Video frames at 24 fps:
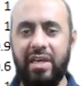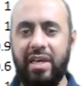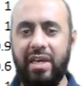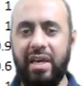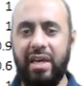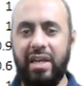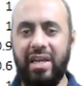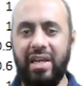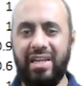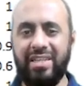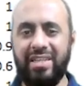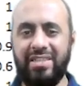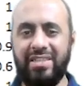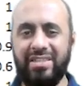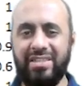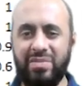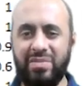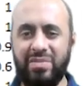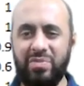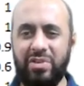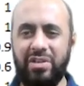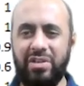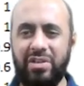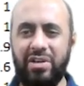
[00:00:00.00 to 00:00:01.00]
and I can
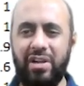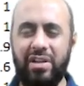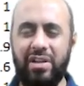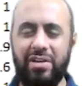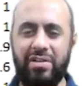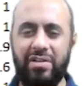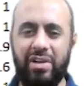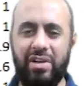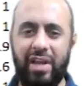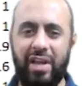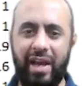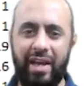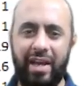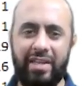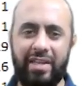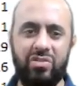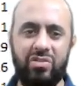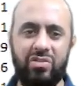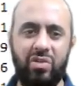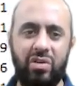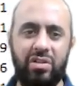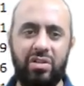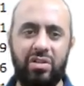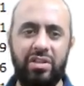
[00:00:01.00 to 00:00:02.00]
just be really
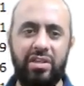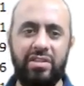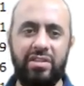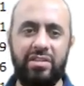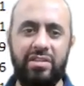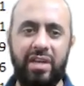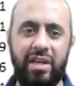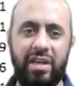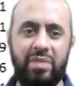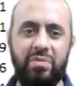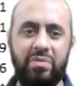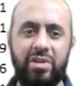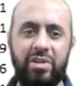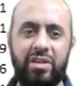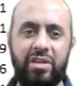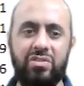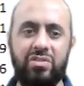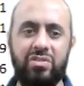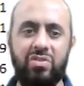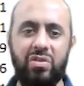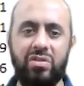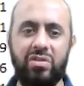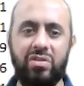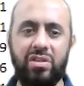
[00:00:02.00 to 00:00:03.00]
relaxed on the
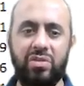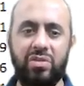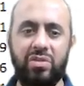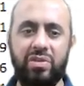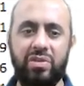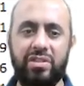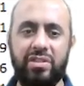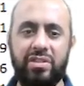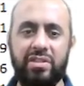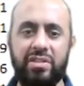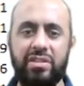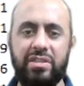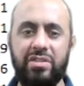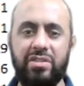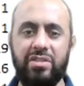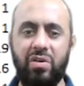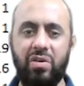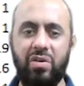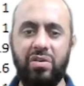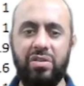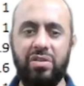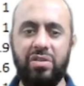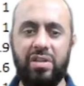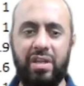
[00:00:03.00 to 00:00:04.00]
assignments or the quizzes
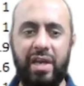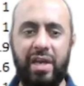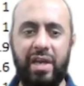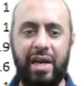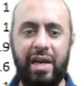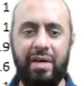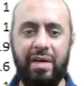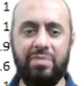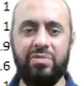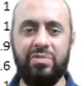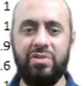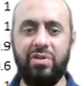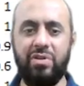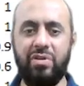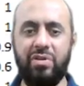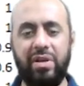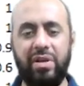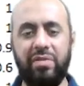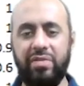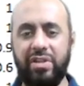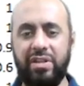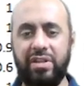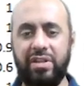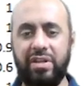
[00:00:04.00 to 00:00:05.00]
or the labs or
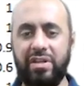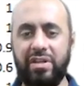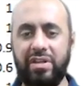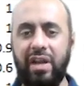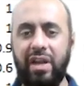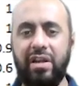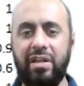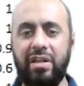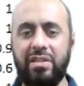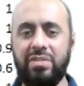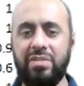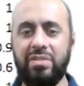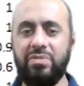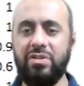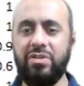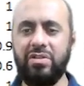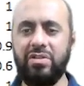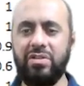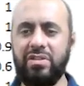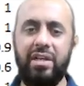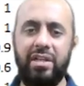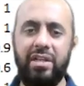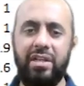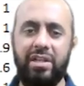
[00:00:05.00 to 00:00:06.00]
even the attendance
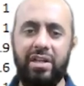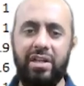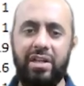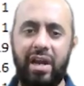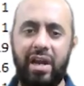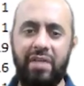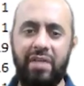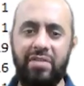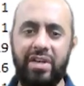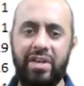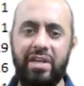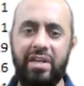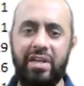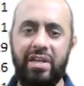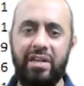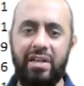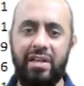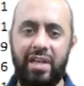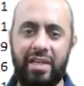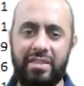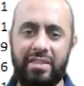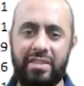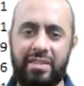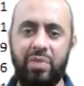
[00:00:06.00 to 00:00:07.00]
because they're having
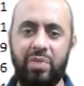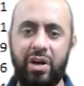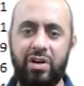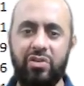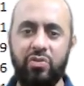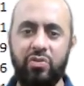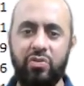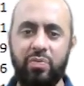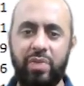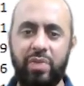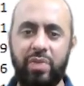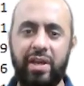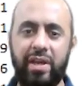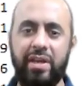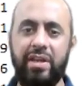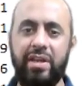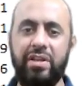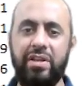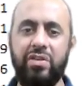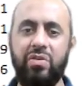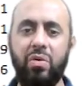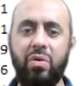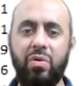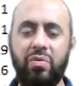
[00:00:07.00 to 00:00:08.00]
less part to play
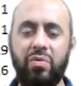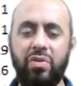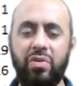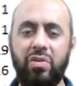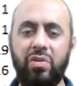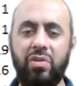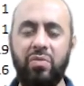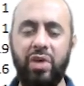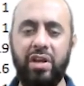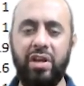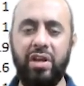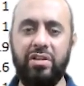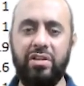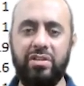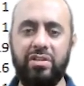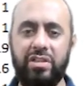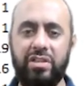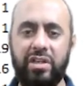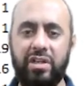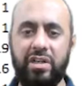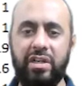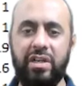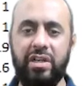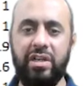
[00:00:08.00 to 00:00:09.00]
in your overall 100%